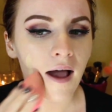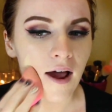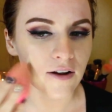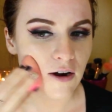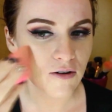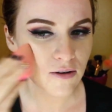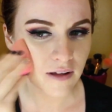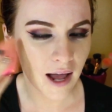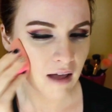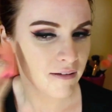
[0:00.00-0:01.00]
I don't know,
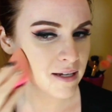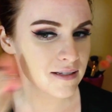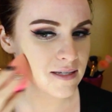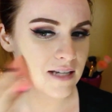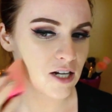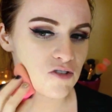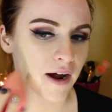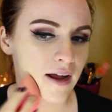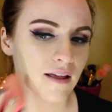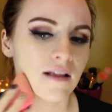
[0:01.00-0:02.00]
I have like stage
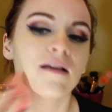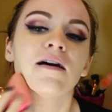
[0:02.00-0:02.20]
fright.